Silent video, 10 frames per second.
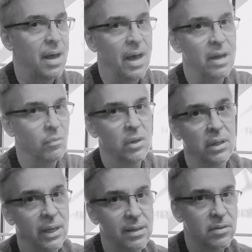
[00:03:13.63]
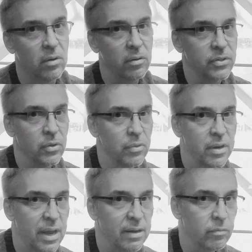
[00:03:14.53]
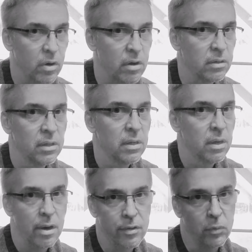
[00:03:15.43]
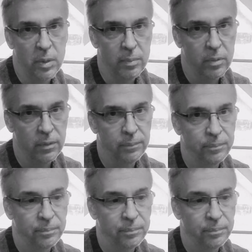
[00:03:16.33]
I realize also that I have wronged other people.